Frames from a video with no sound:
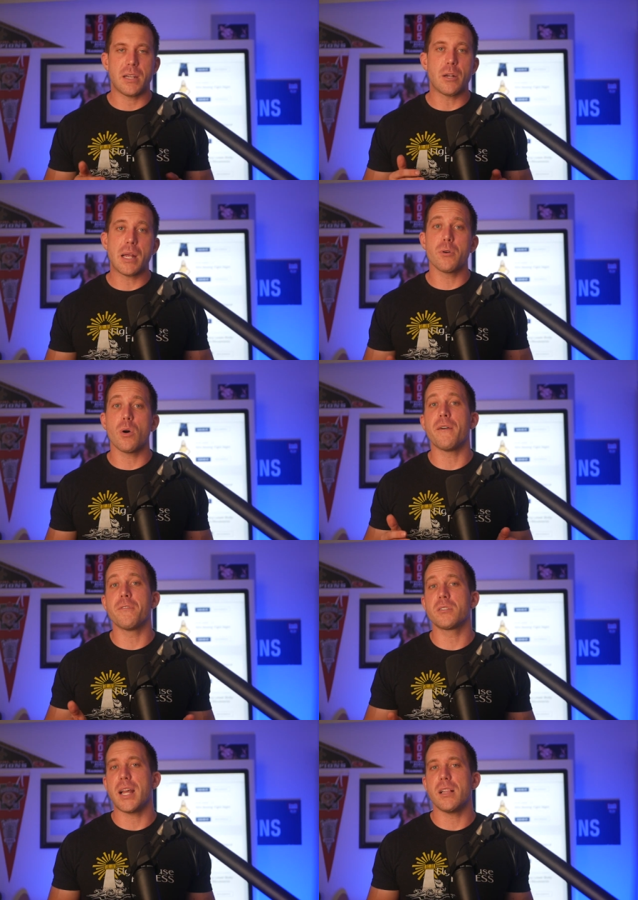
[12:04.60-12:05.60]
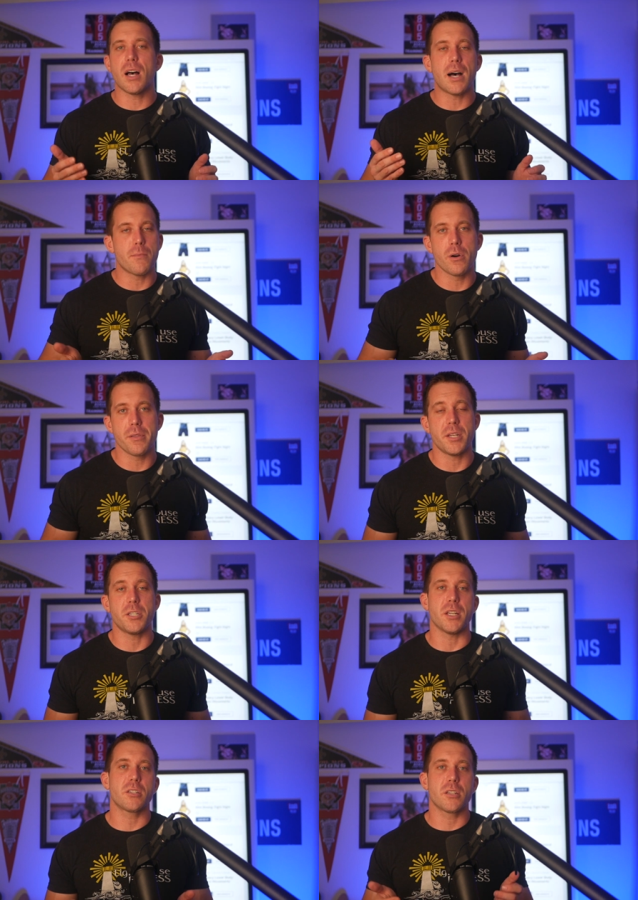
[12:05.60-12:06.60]
Now, Tempo offers a lot more than
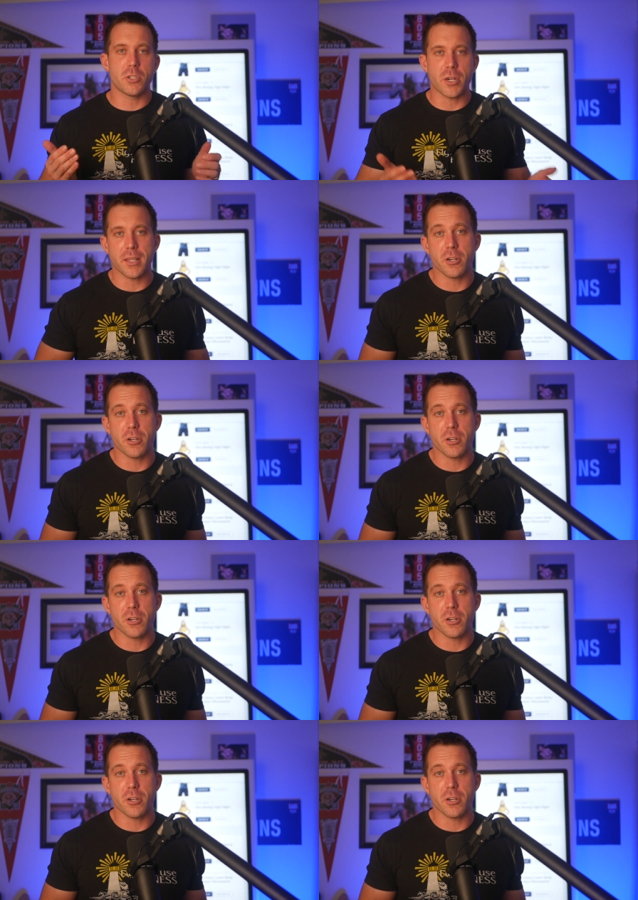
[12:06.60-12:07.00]
just strength